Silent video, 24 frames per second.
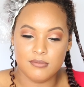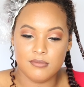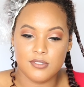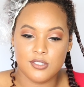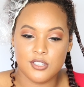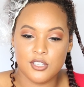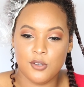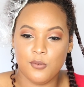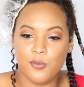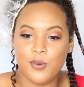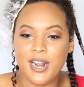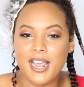
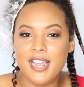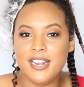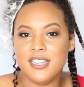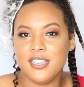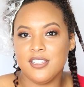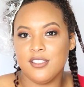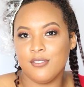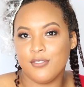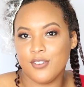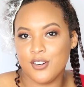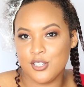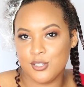So what I
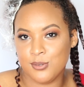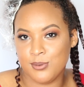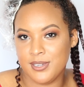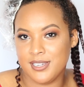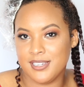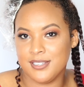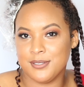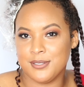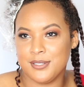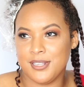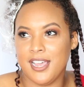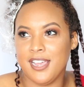did the first week
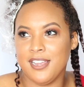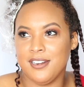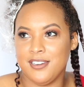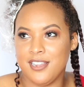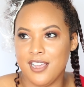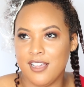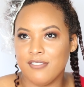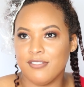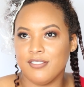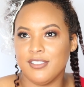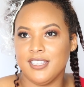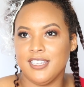is I
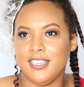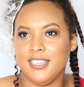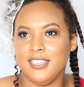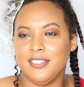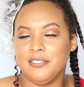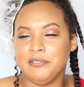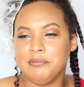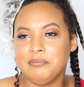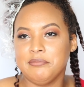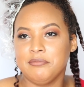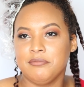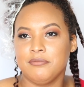
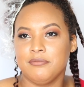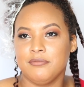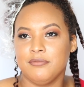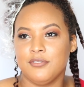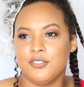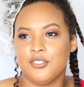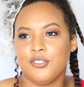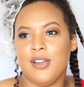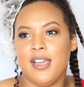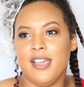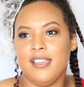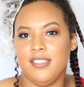definitely
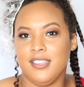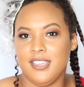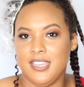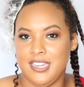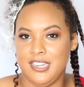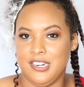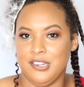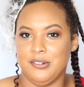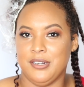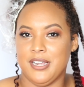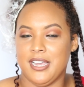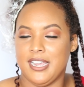tried the
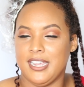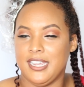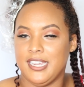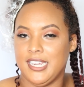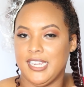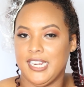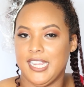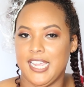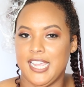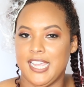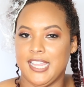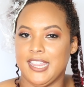keto
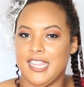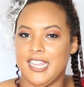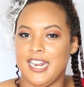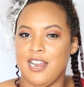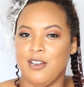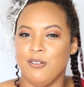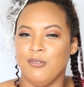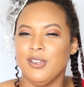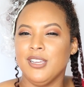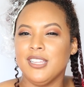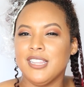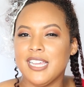diet. And then I
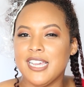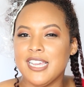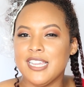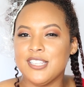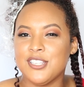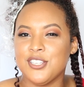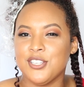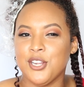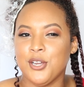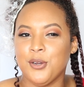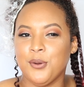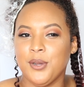
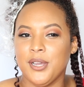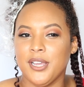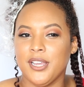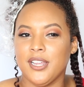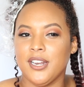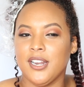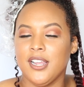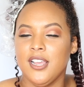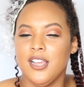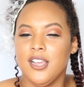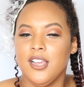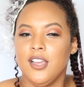realized, you know
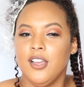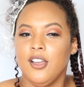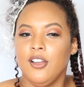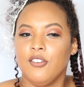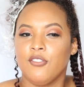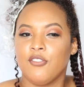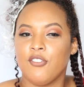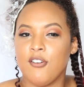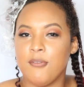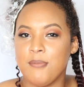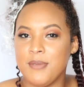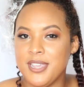what,
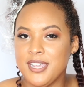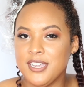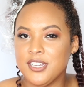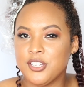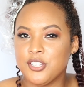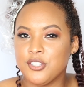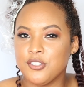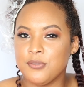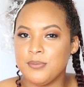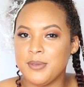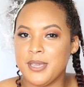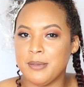for me
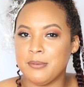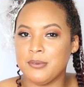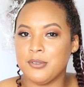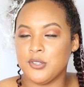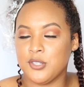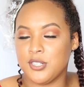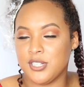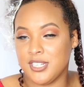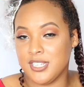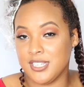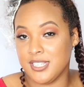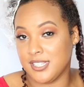to be able
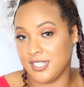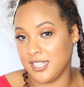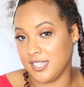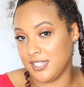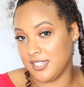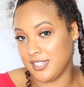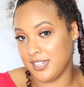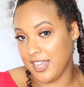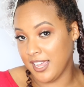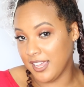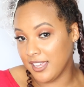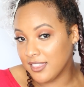to
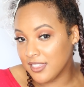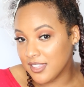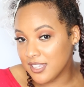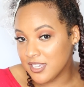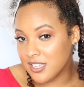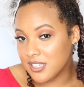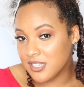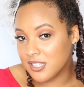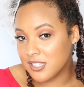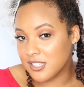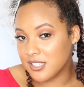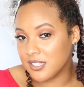sustain
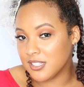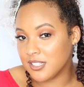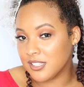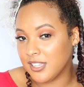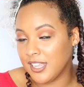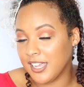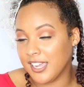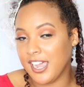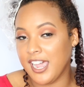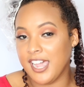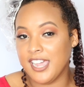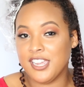this,
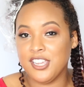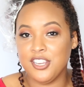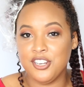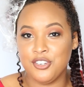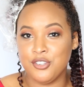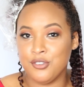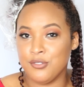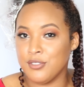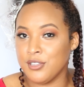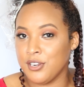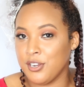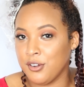like I could
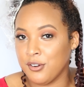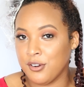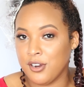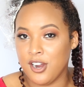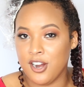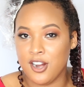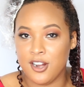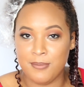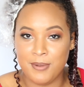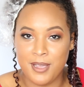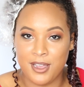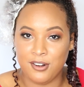do the no
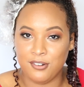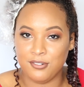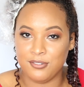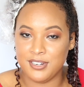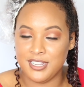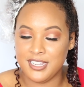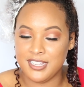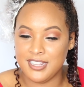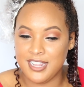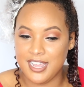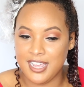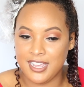carb, I don't
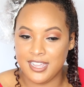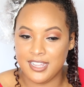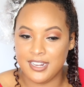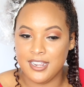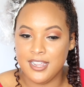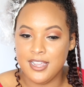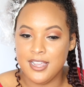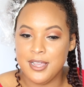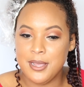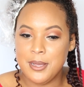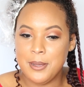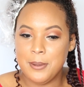need that.
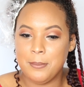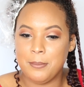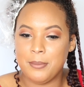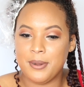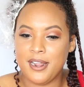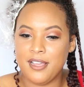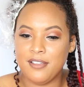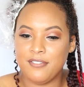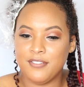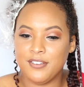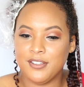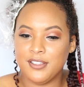But
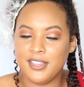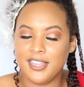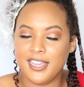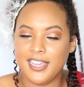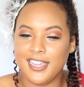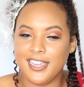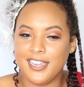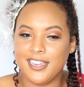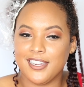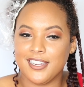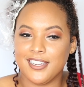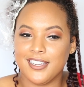I feel
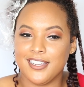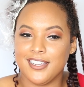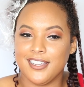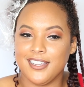like